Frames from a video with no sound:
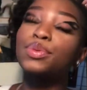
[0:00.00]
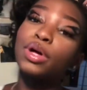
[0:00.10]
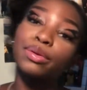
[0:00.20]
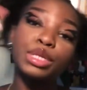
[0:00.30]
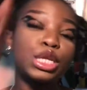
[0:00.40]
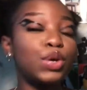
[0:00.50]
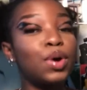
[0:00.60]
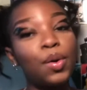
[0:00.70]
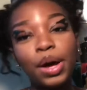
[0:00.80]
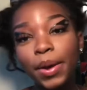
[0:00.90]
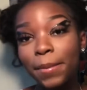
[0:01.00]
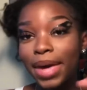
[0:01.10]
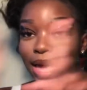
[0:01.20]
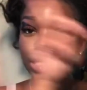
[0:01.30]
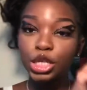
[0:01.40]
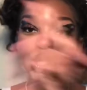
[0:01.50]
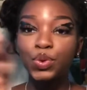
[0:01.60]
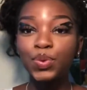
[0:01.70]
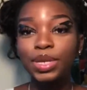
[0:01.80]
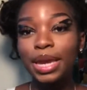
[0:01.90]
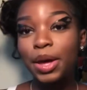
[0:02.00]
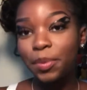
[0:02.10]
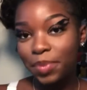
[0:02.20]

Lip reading: welcome to or welcome back to Nell